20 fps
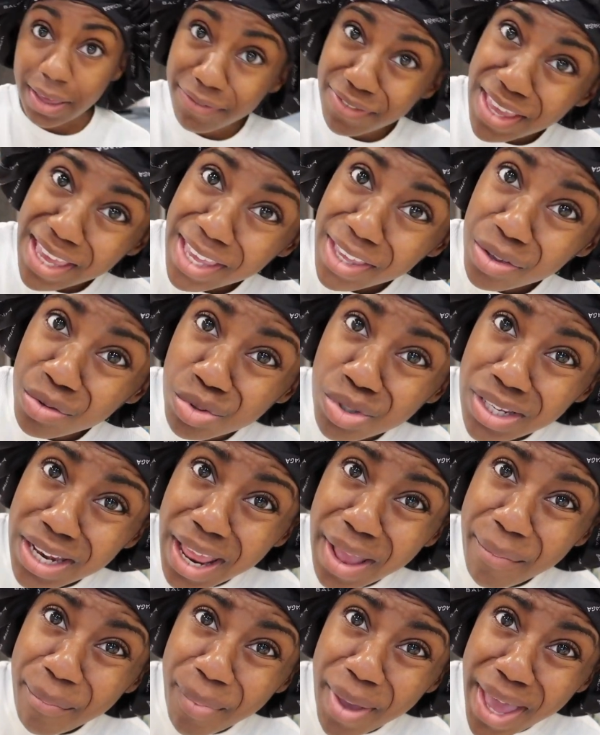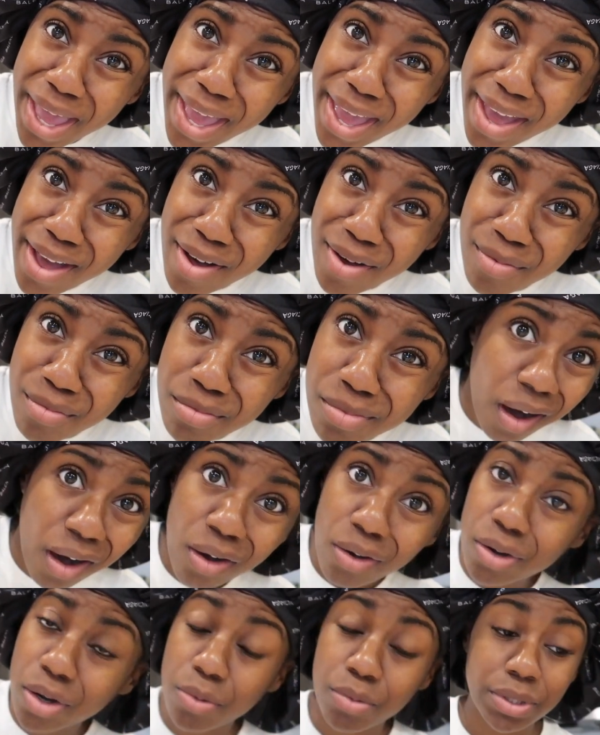If you ain't using that pound, I
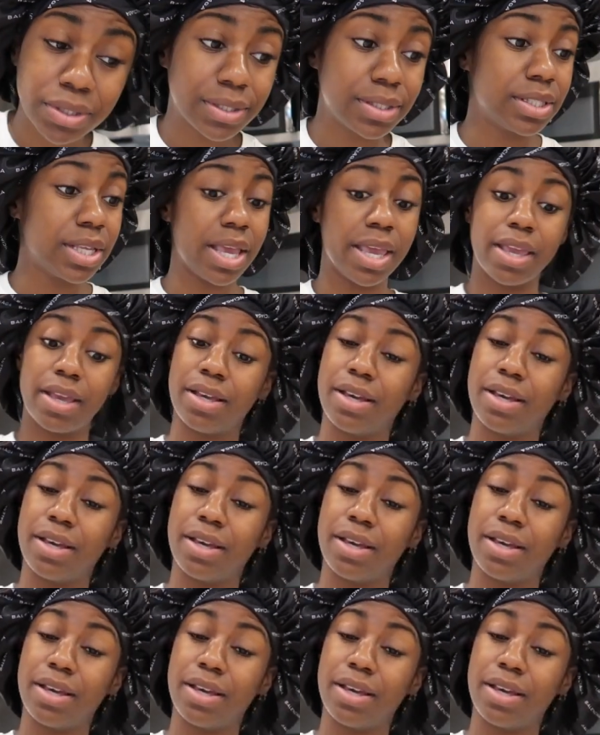don't know what to tell you.